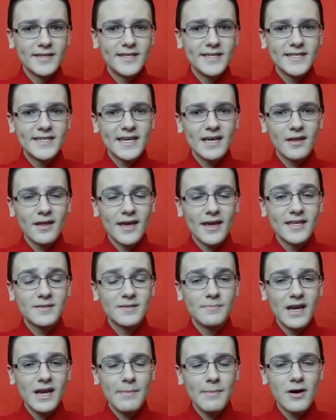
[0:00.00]
detailing
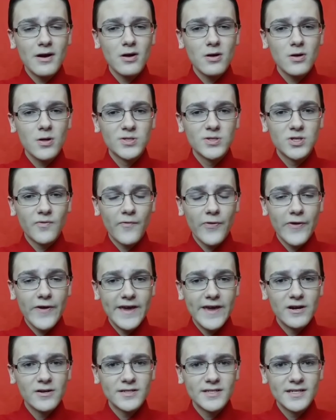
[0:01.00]
his many miracles over
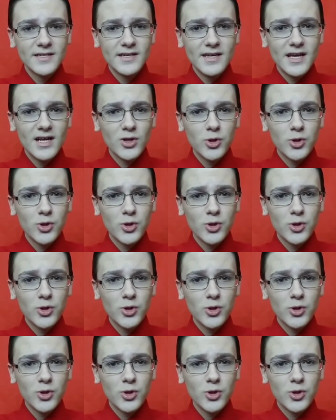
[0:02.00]
the years,